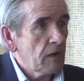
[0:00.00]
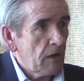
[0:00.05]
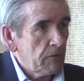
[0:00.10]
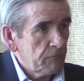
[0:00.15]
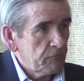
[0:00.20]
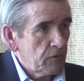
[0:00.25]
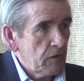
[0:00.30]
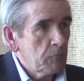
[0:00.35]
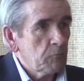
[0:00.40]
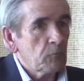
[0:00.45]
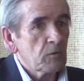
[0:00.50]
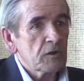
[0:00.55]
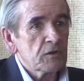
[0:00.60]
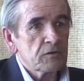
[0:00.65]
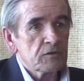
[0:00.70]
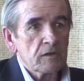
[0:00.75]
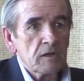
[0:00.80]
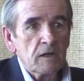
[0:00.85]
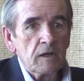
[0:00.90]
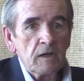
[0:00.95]
from
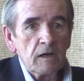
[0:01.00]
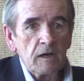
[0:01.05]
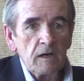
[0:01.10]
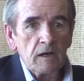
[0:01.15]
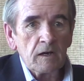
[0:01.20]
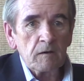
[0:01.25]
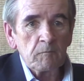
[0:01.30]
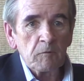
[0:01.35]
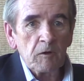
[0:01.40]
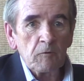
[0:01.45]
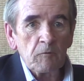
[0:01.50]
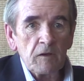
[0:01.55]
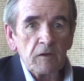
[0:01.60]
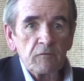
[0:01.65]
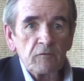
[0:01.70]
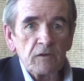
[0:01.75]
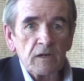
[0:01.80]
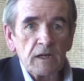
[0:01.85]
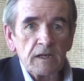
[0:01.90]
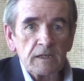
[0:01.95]
which my
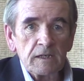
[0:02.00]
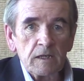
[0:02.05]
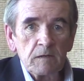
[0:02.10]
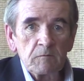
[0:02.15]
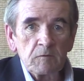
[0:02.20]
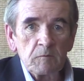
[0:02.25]
wife and I came